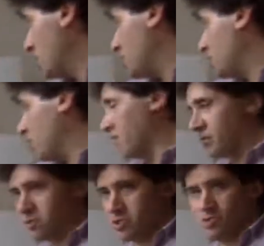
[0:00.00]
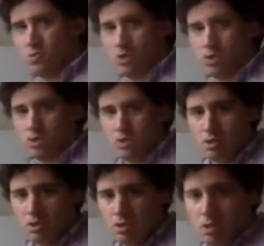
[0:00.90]
that they offer at least one.
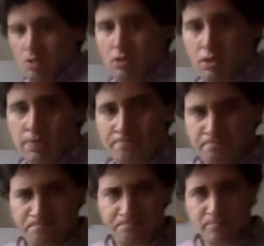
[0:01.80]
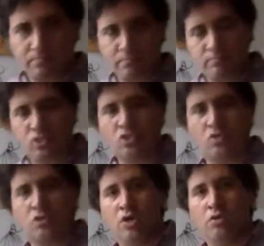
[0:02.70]
Okay?
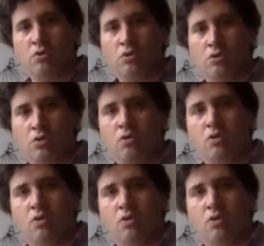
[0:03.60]
So in other words,